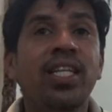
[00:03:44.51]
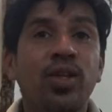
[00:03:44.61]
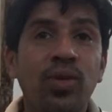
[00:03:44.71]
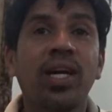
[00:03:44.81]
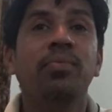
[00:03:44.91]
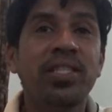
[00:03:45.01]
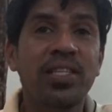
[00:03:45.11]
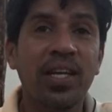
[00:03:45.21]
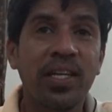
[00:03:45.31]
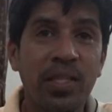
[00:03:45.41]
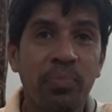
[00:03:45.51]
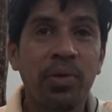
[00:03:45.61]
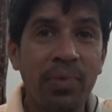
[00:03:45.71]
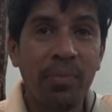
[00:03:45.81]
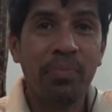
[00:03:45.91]
they would come and say, "Arey Tipri
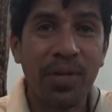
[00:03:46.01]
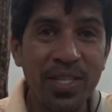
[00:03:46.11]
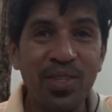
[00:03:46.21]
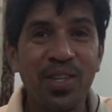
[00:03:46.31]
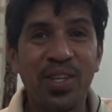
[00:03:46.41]
Baap mas